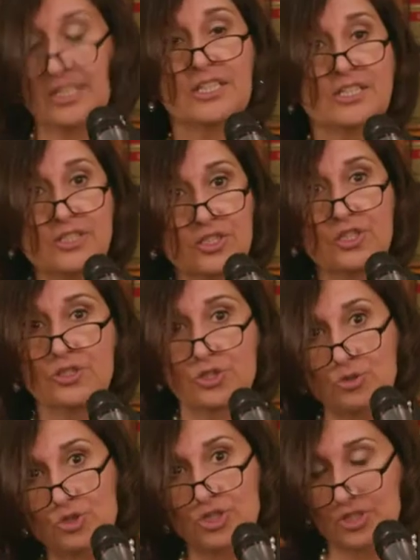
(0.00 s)
in
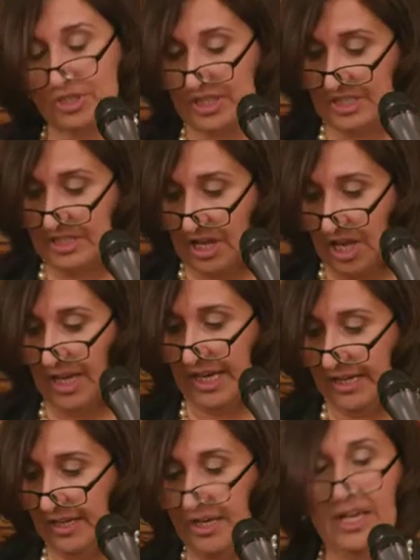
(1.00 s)
institutional
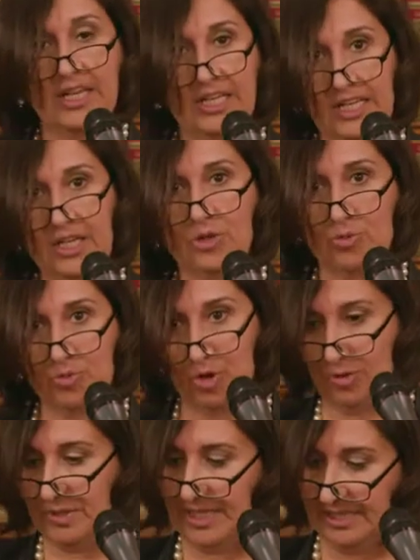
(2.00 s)
design and legal
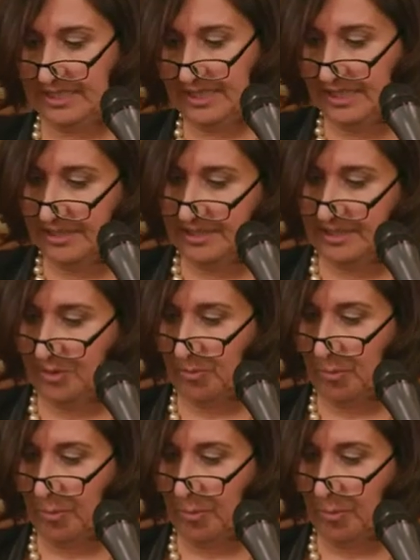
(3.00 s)
processes.